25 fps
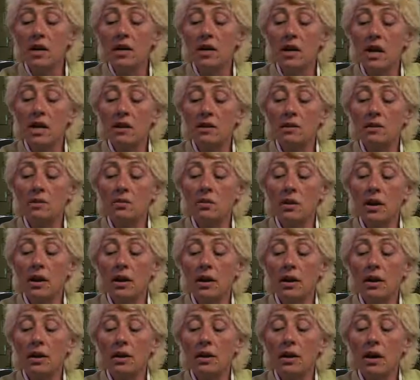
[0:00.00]
yes,
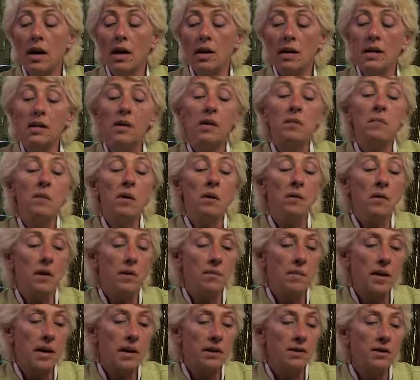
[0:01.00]
I can email
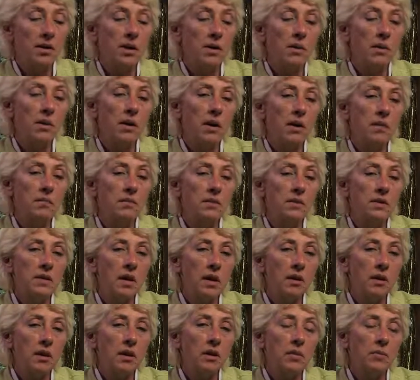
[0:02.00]
that back to you. And I'm
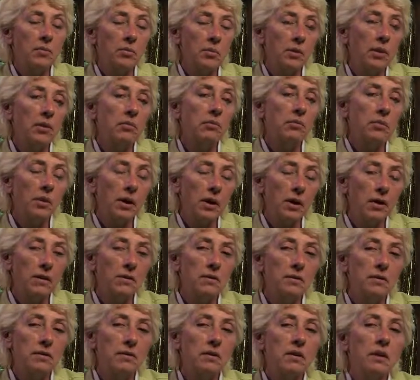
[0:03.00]
selling the print
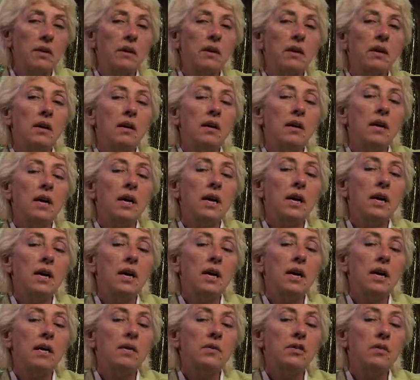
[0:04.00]
books
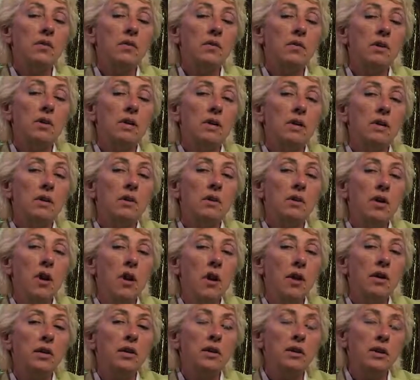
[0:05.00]
to the
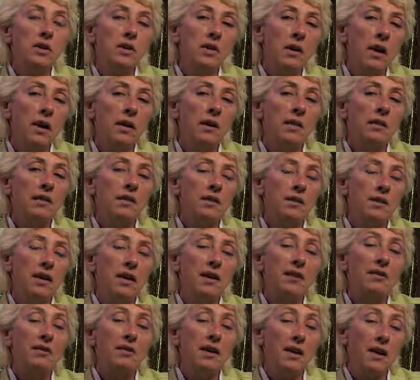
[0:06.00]
non-United
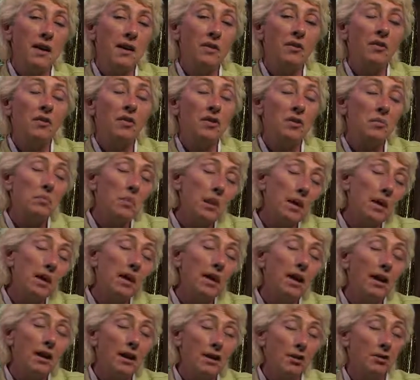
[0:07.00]
States
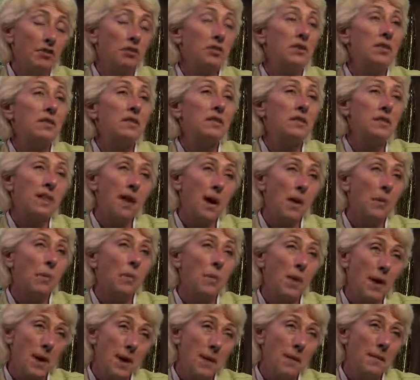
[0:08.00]
English-speaking countries
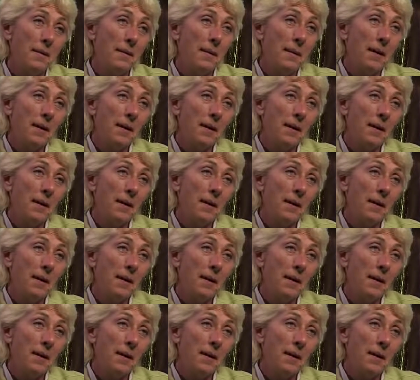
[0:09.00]
that way,